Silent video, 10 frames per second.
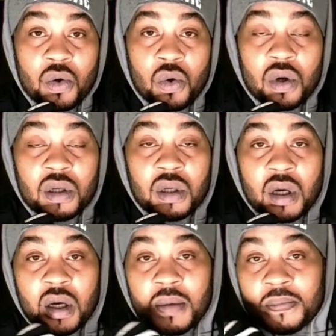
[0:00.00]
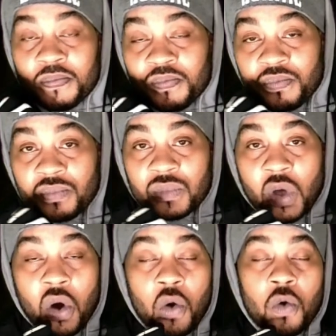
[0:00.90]
on um,
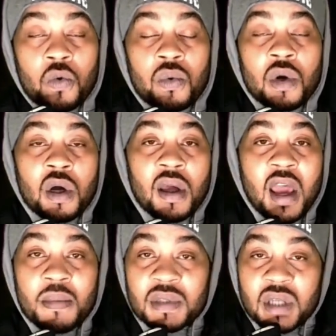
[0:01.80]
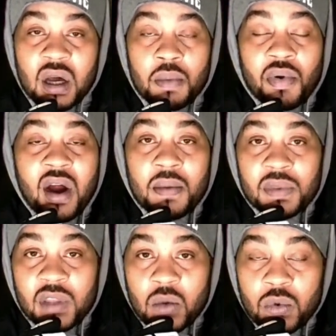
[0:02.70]
the whole Amazon Prime
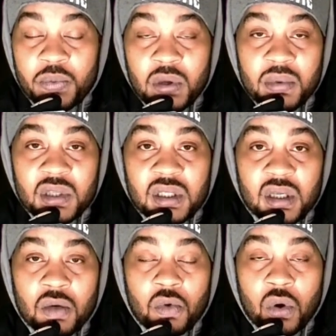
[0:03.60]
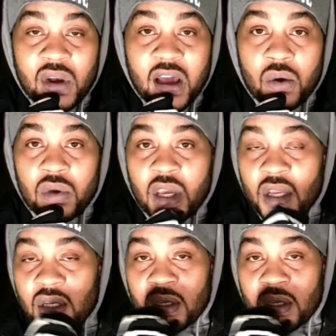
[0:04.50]
thing with P B C to roll out and the